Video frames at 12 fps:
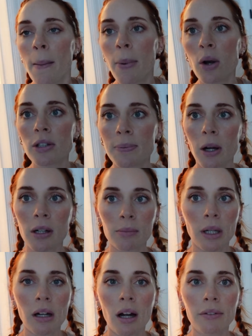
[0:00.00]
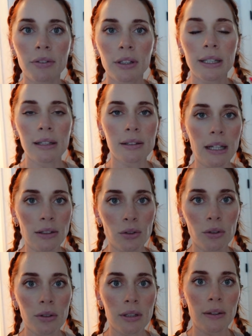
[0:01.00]
postpartum recovery
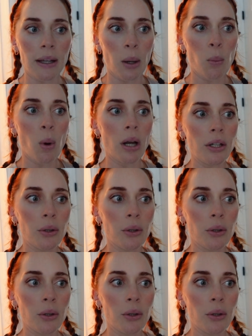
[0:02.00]
essentials and like what